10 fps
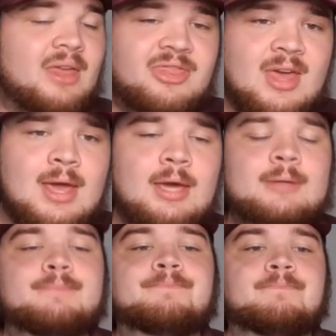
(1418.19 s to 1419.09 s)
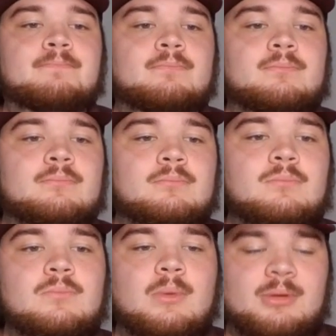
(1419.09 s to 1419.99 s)
think
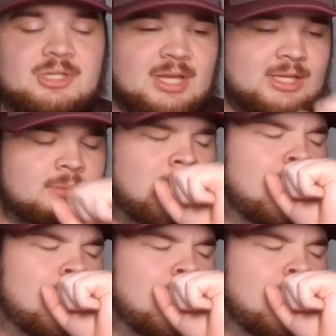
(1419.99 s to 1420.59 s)
I'm going to sneeze.